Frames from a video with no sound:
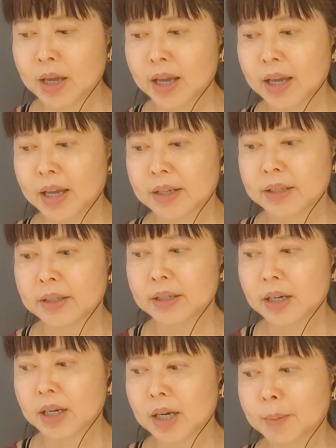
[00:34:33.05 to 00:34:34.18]
And
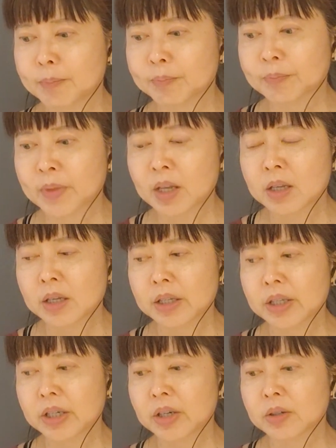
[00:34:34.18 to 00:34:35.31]

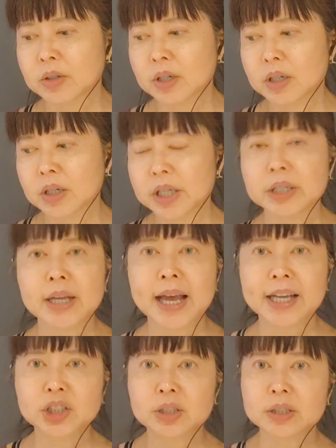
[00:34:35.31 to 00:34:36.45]
it
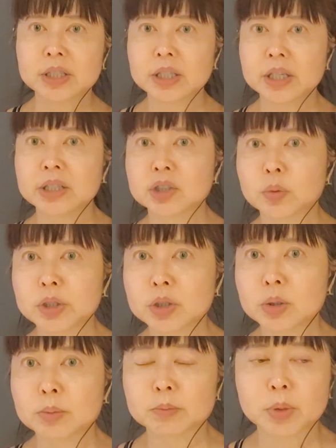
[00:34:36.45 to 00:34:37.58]
actually is going to